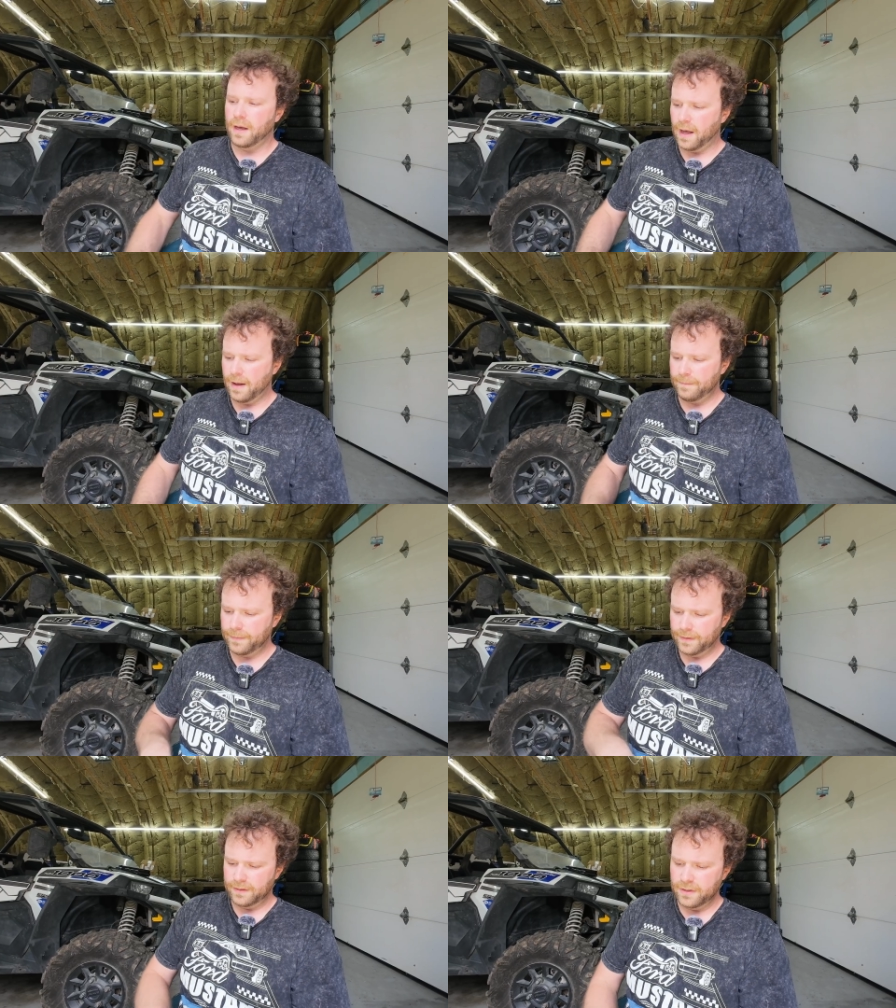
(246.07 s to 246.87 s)

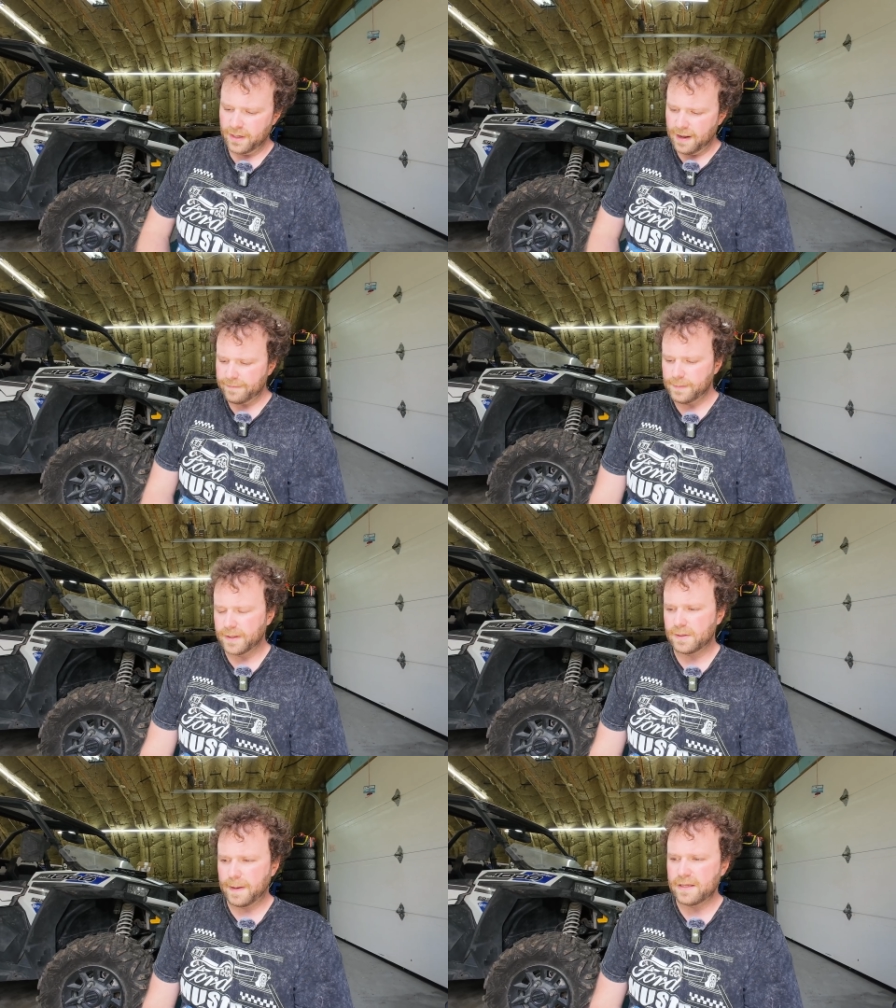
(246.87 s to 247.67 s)
Um, you can have some
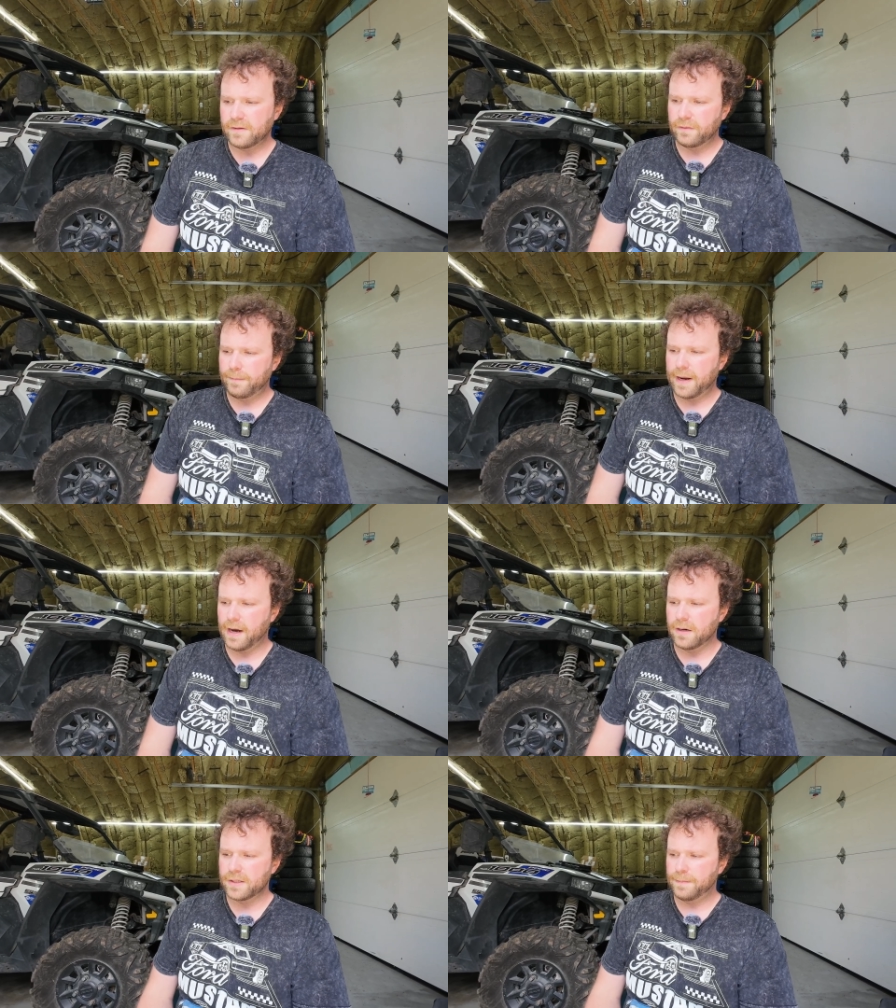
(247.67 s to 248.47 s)
expensive
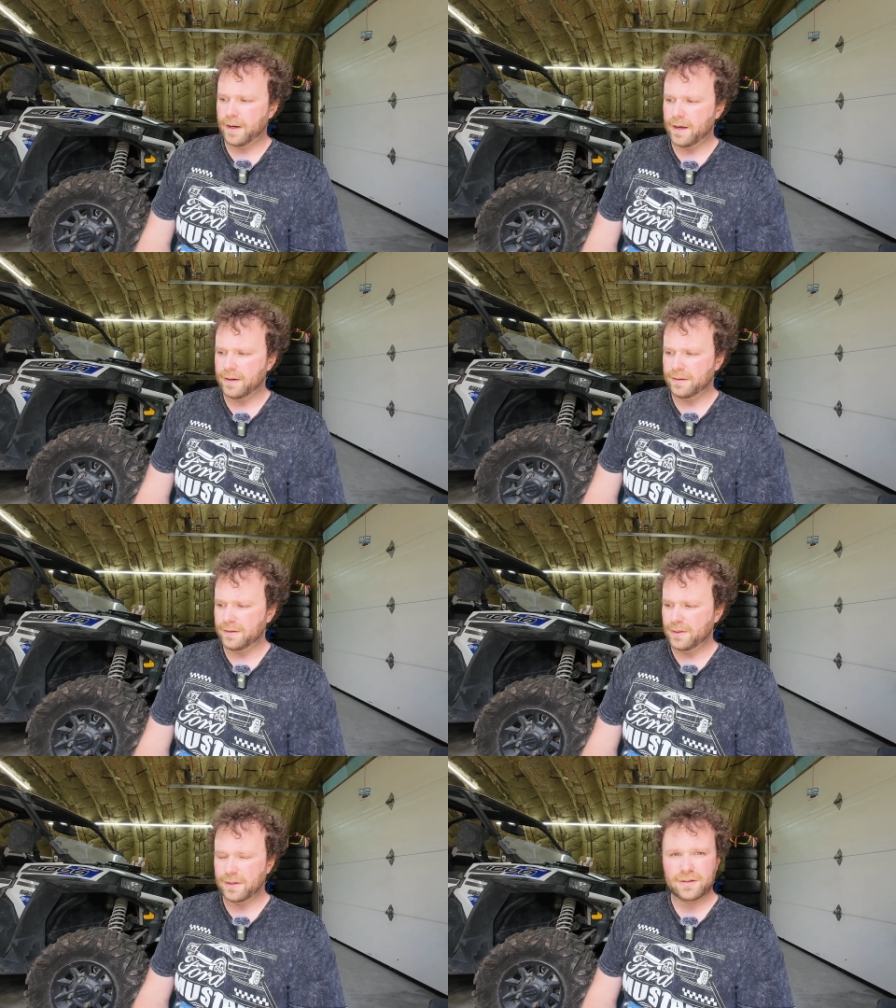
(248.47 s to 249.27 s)
repairs, but
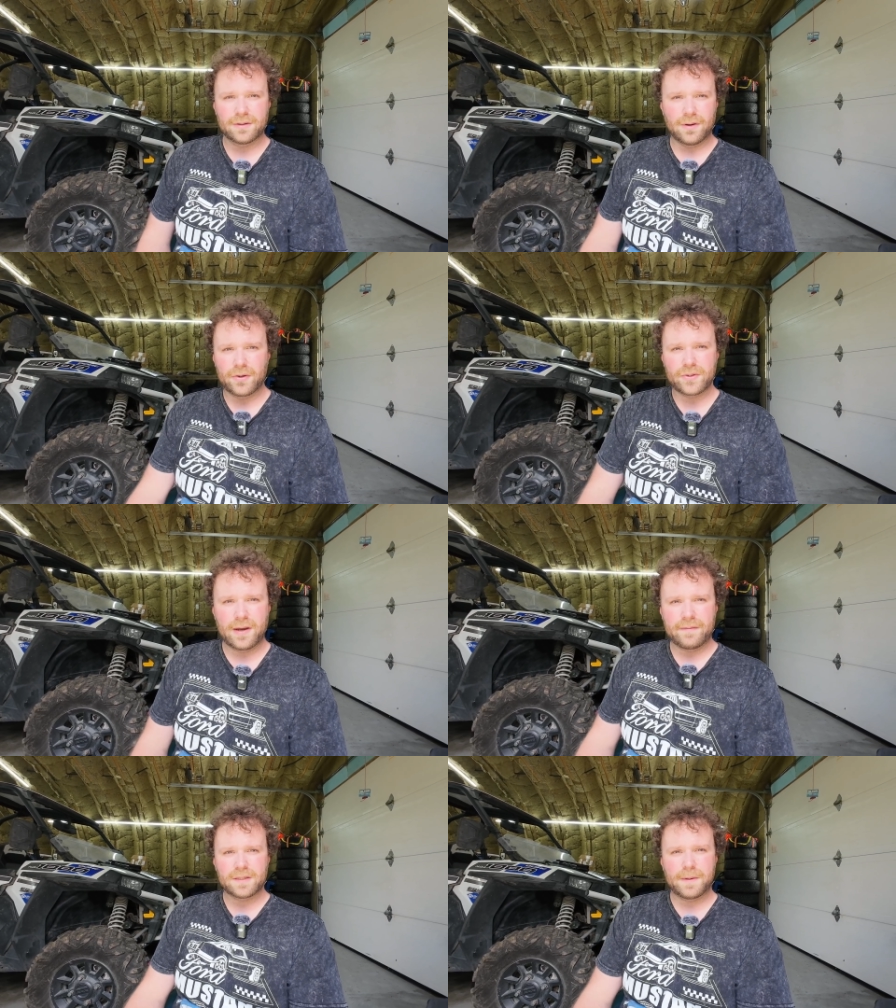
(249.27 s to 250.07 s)
you could also
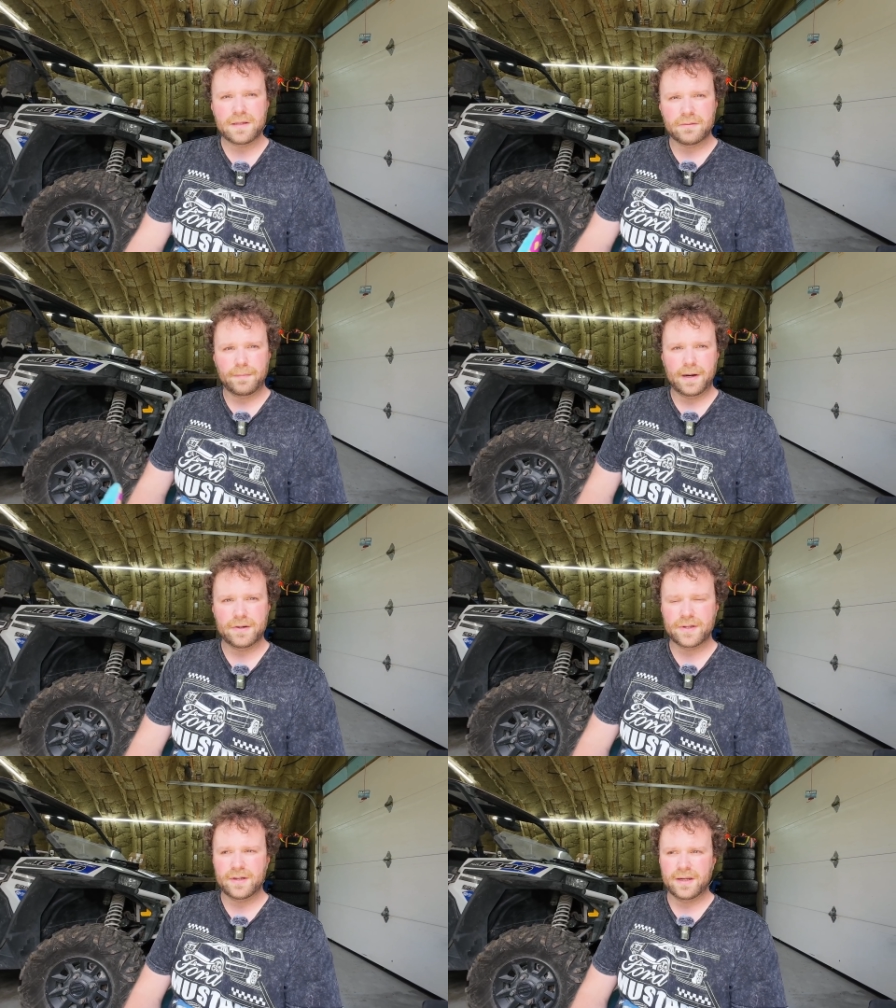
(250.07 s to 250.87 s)
have expensive
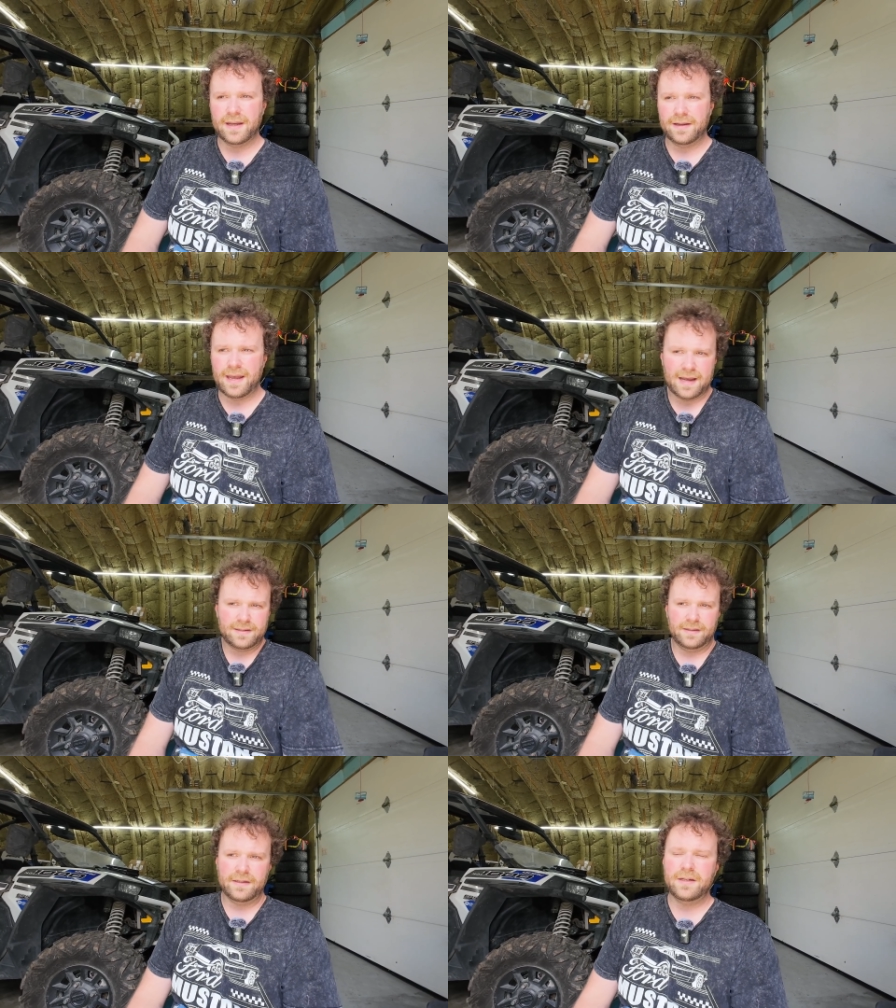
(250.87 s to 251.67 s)
repairs on a
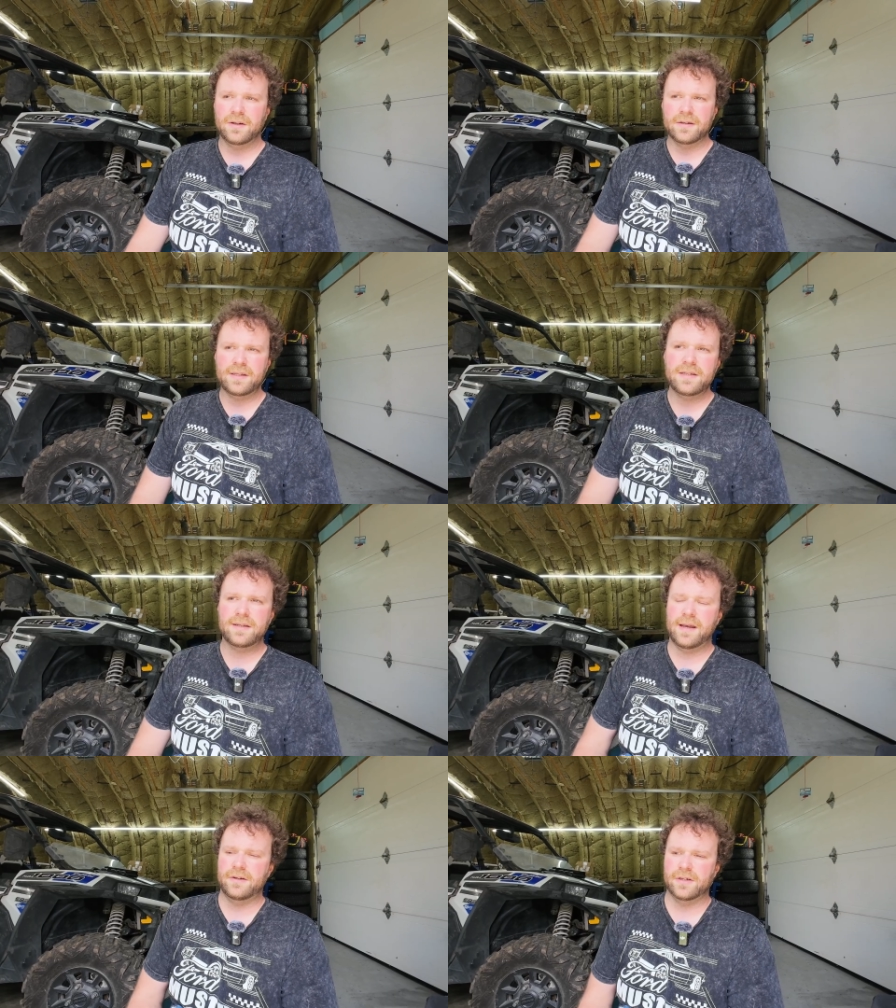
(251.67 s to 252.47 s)
gasoline or a
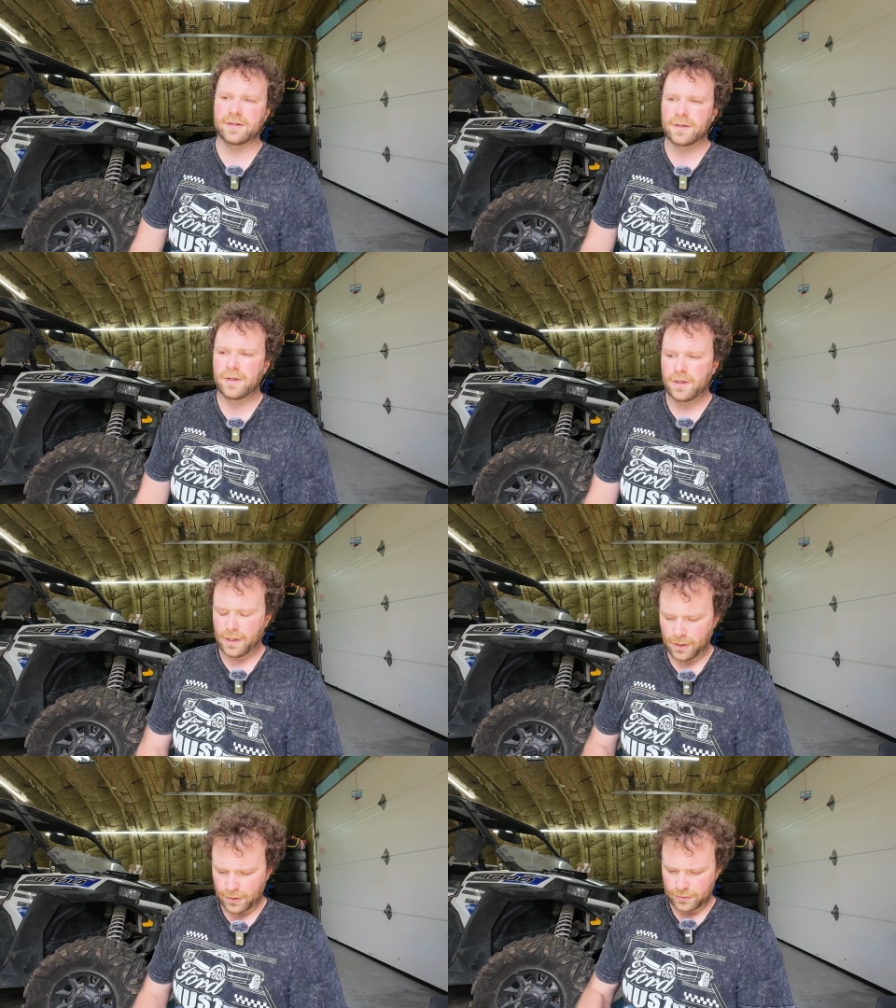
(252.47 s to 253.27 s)
diesel engine.
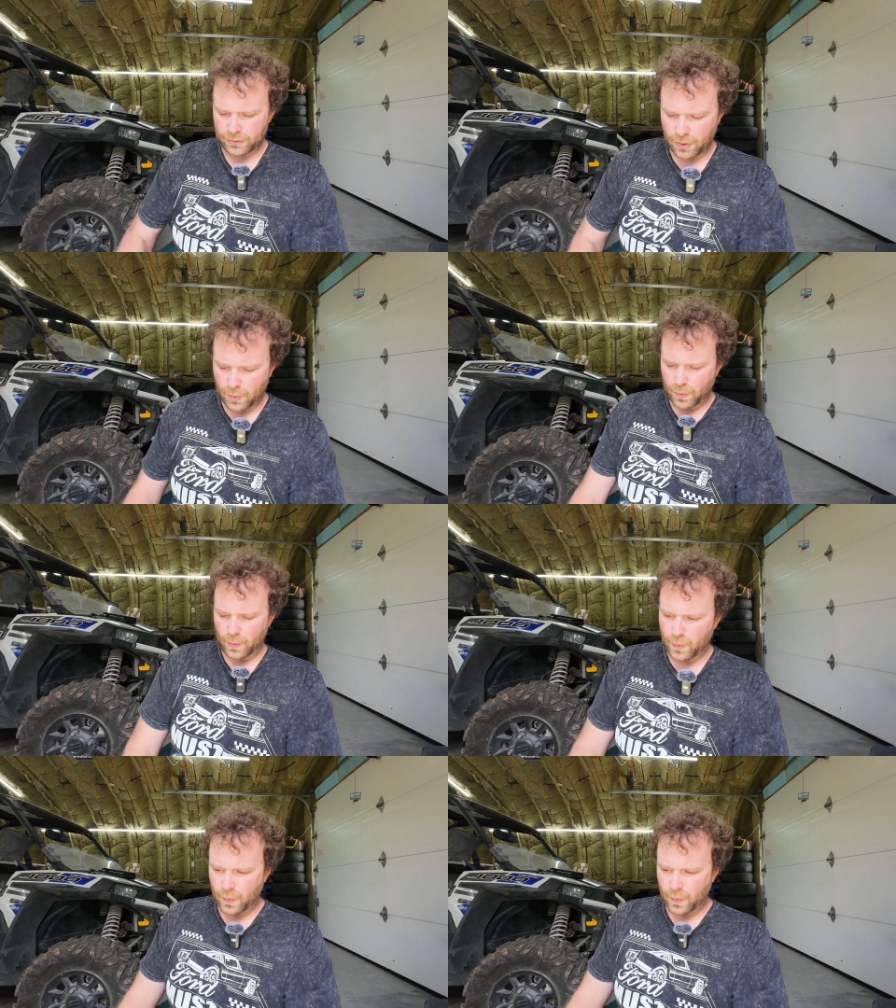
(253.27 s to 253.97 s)
So